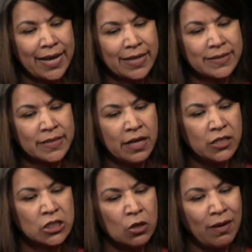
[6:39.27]
And
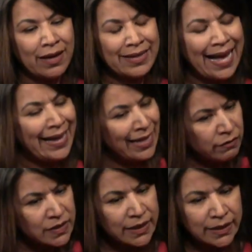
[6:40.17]
so I
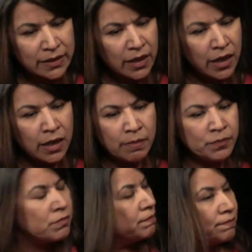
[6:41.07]
have seen,
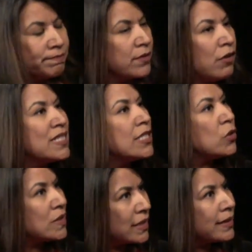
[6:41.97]
obviously
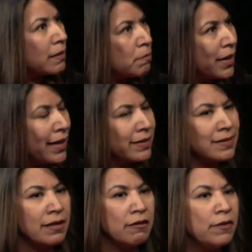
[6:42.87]
you see the
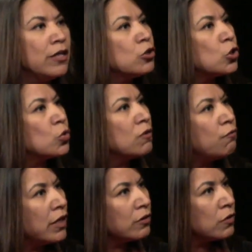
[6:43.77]
impacts of children
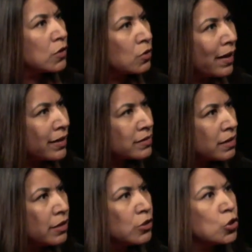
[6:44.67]
falling through the cracks,
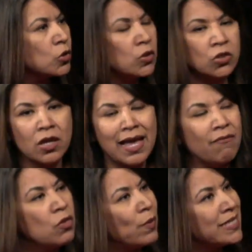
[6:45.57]
mm-hmm. children not
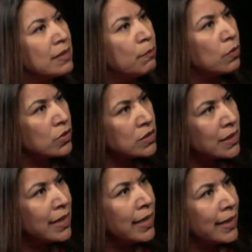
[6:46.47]
having the right supports
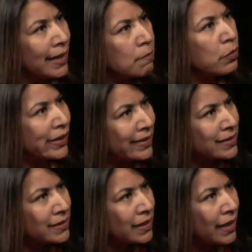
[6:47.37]
in
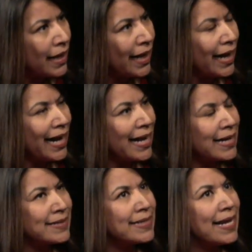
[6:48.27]
place.
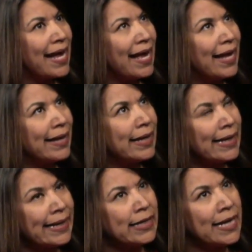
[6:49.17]
And
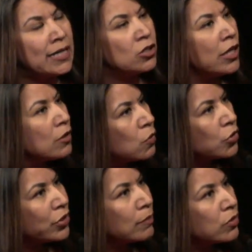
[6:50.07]
in adult
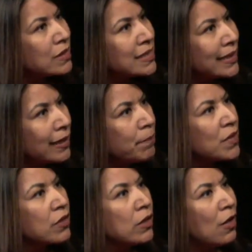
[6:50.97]
court, you're able to see
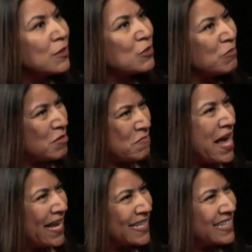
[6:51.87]
the long-term
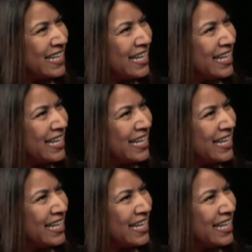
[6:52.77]
impacts